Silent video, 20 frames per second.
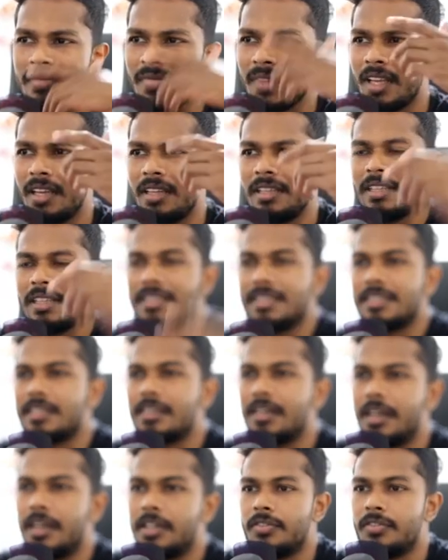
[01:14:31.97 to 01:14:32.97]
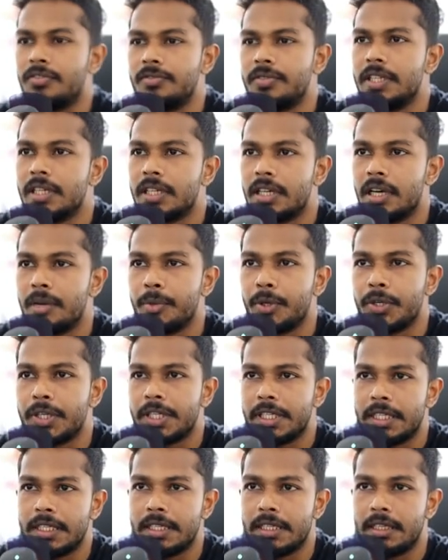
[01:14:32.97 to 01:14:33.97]
It's kind of the
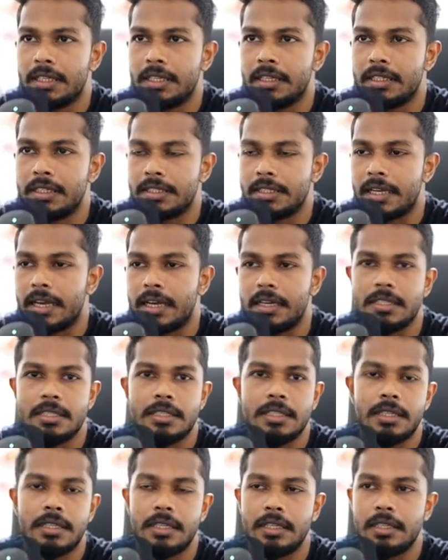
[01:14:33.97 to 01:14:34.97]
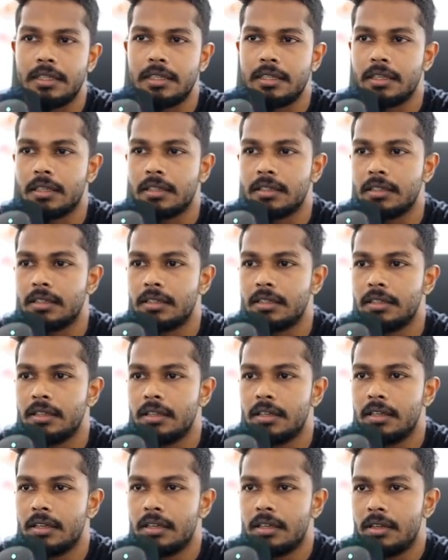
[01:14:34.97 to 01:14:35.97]
community standard in
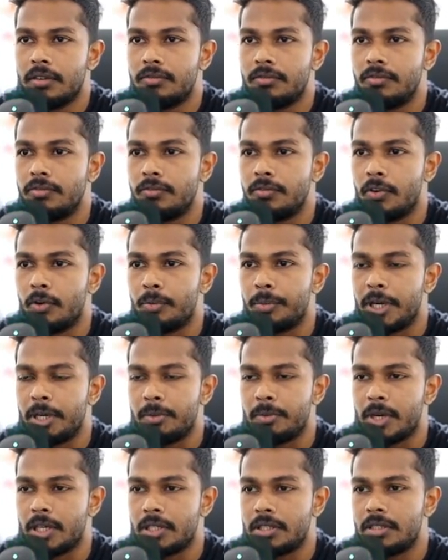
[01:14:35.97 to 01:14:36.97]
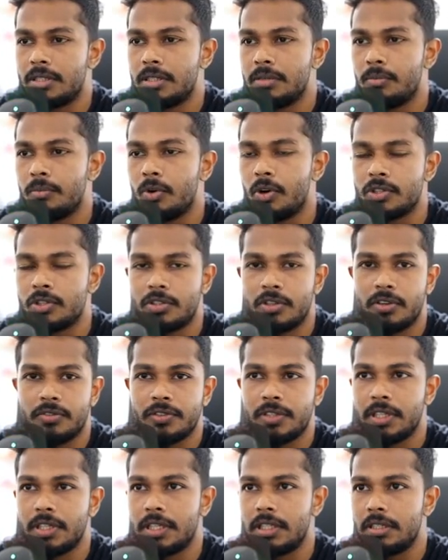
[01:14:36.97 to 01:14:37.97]
for pretty much most of
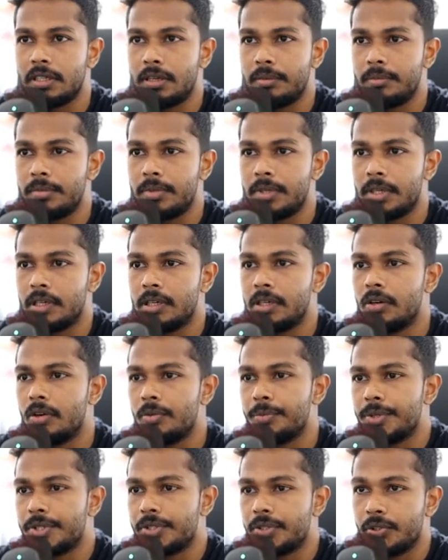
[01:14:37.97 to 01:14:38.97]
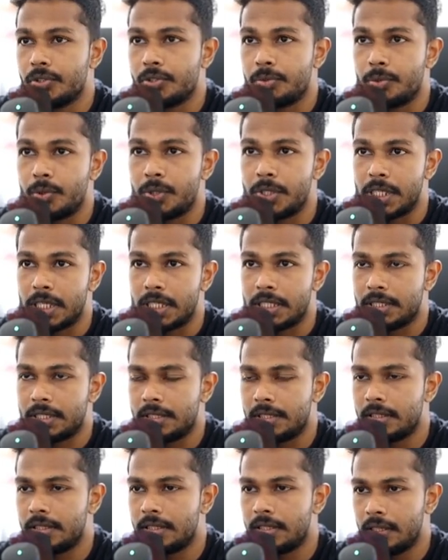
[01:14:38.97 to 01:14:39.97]
the GitHub open source
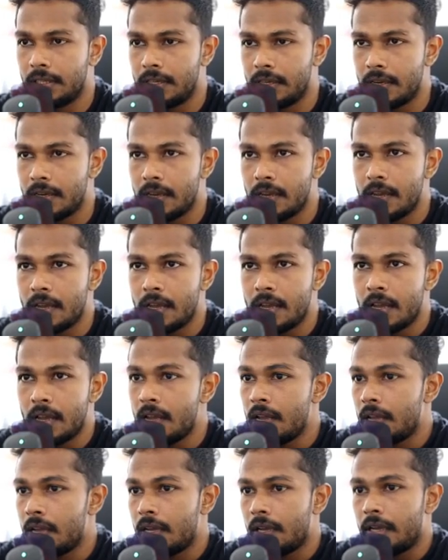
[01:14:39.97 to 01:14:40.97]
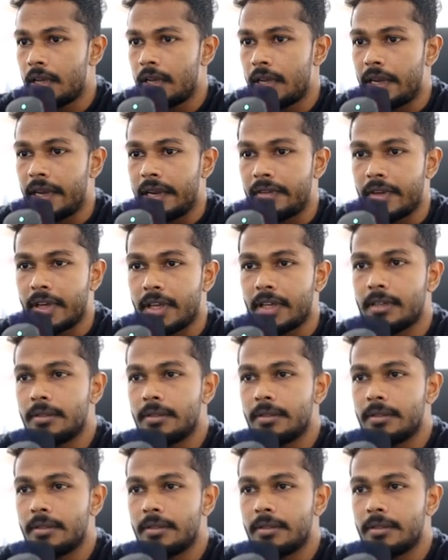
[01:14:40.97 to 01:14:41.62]
projects. Anyway,